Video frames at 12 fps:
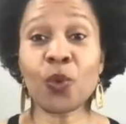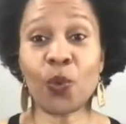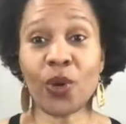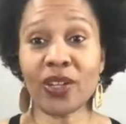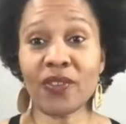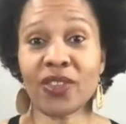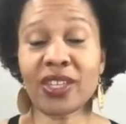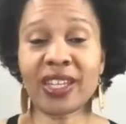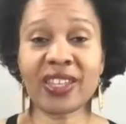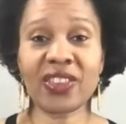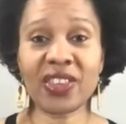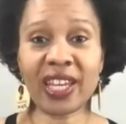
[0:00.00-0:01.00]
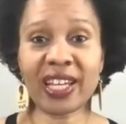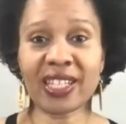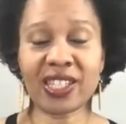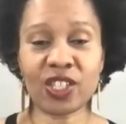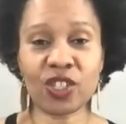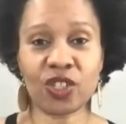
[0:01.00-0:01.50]
One of the
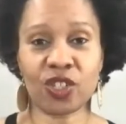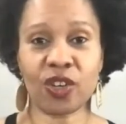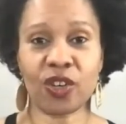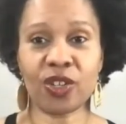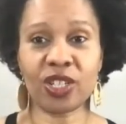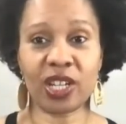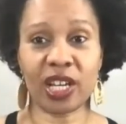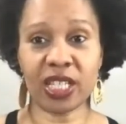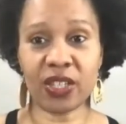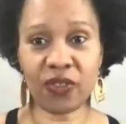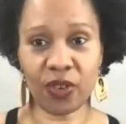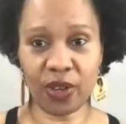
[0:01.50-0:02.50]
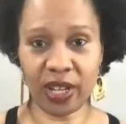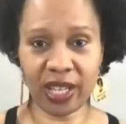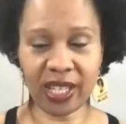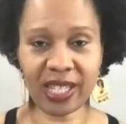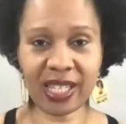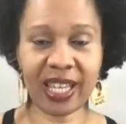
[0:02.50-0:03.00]
things that sugar does for
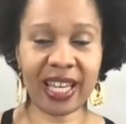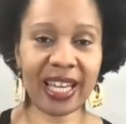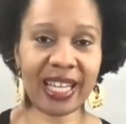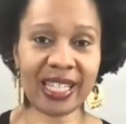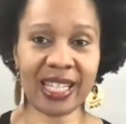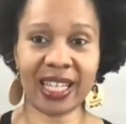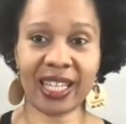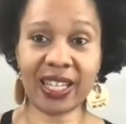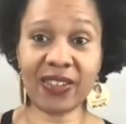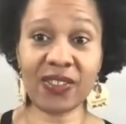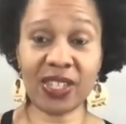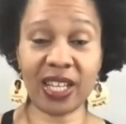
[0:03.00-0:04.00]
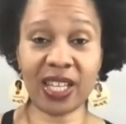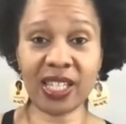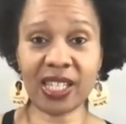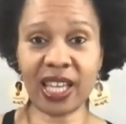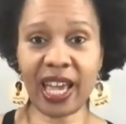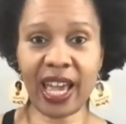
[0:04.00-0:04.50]
us is it gives
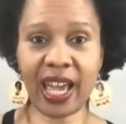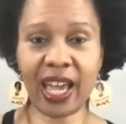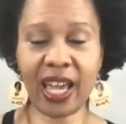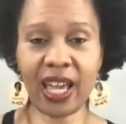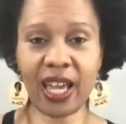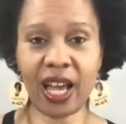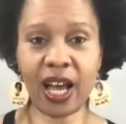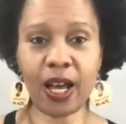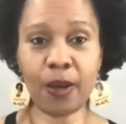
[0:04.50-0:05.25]
us a